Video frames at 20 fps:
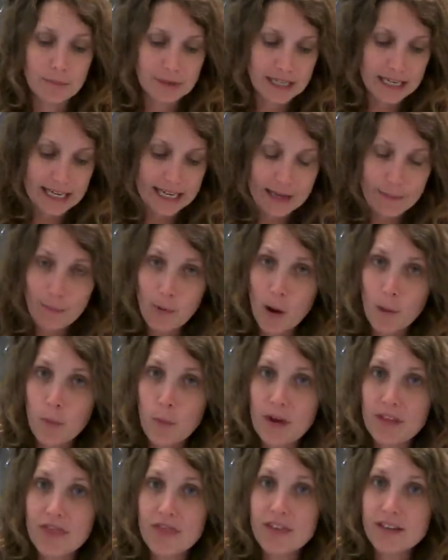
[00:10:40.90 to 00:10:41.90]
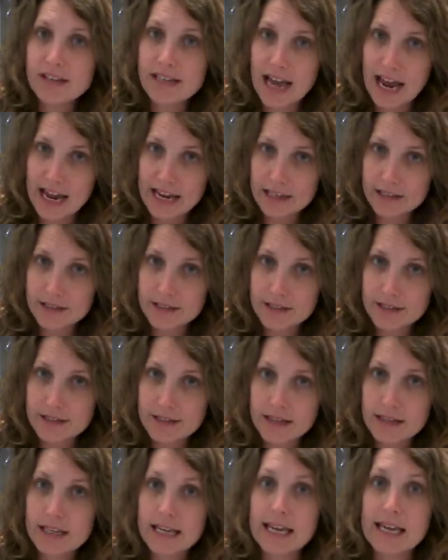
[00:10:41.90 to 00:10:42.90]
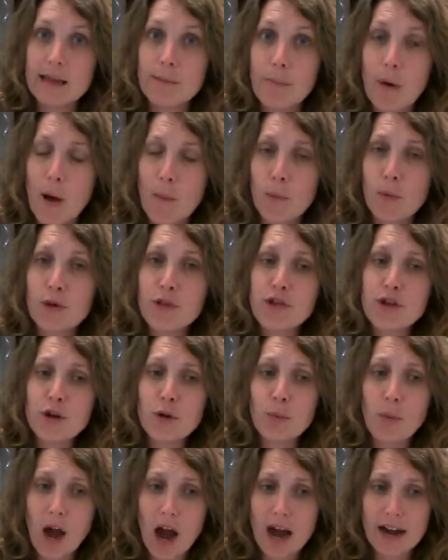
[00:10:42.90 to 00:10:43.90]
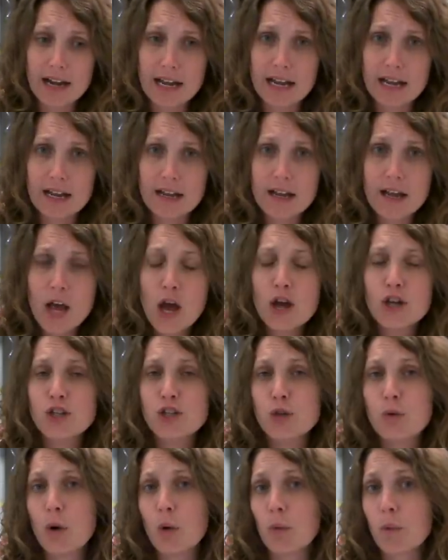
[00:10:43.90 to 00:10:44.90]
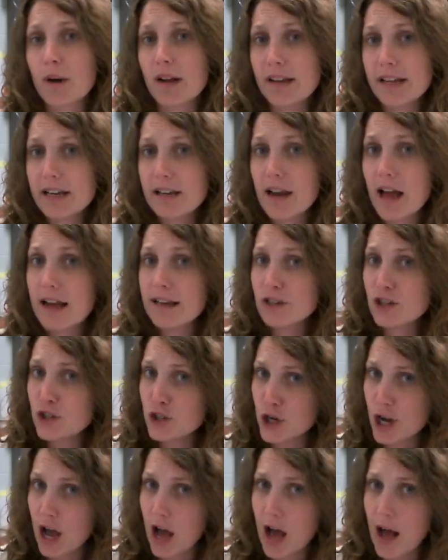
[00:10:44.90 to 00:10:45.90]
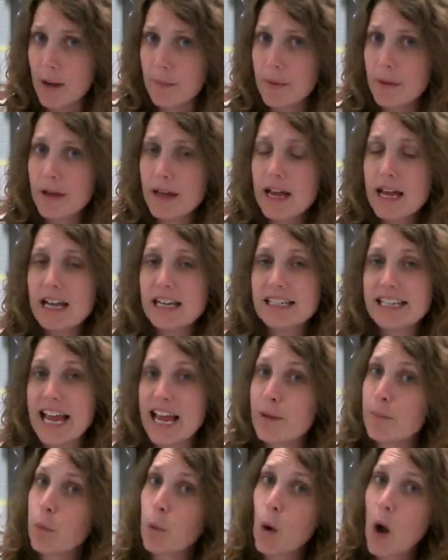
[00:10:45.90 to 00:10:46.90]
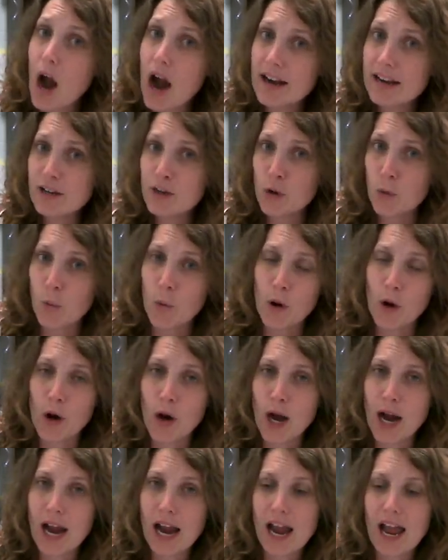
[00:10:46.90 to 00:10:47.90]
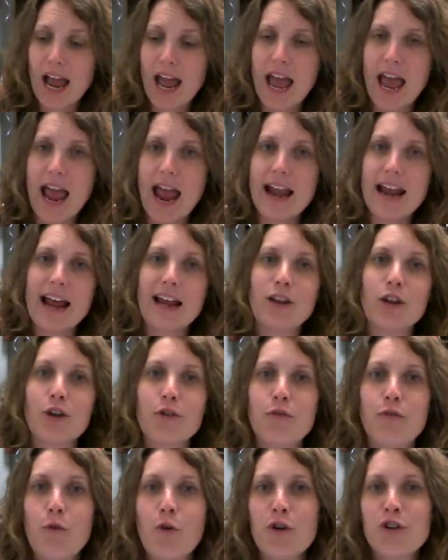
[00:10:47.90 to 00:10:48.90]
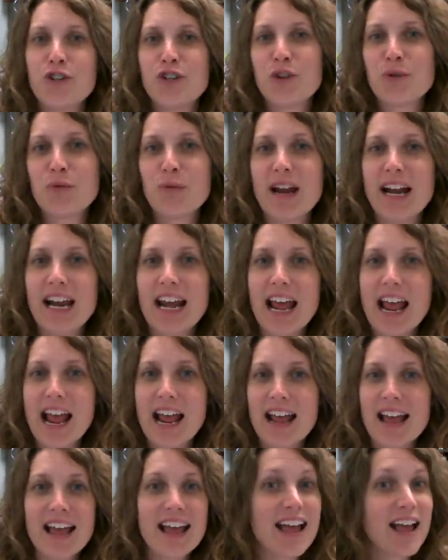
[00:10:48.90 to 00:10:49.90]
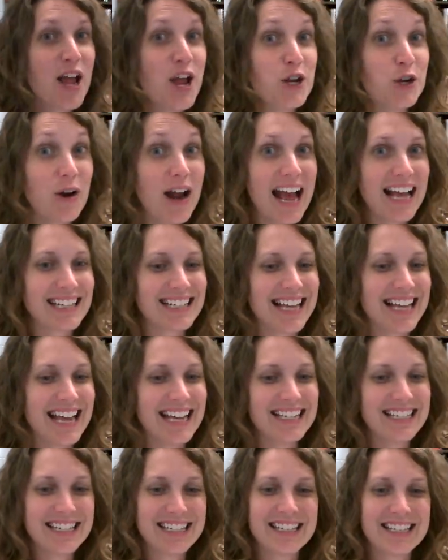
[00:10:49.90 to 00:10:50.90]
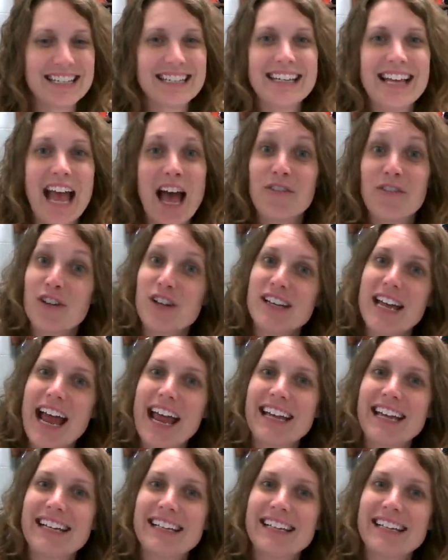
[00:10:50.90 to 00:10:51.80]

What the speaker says: Keep up with the dates, keep up with your writing, do a really nice job, take pride in your work, and I look forward to reading your essays. Have a good day.